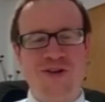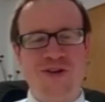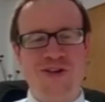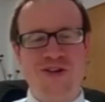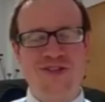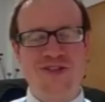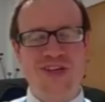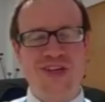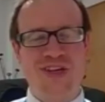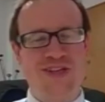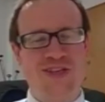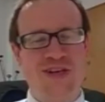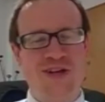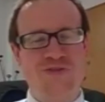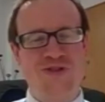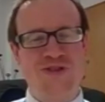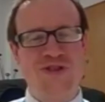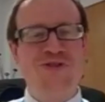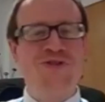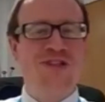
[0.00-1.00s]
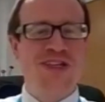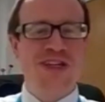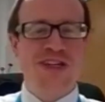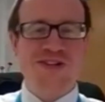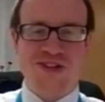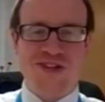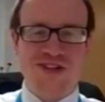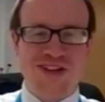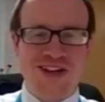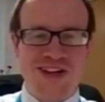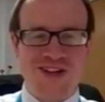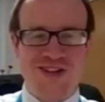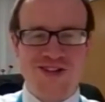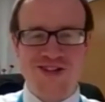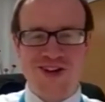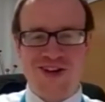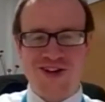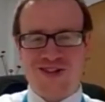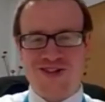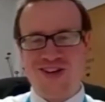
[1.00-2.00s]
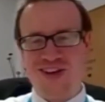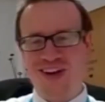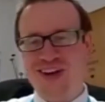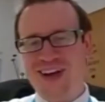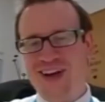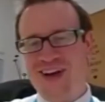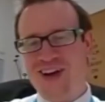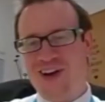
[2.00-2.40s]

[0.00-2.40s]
not take yourself too seriously as a doctor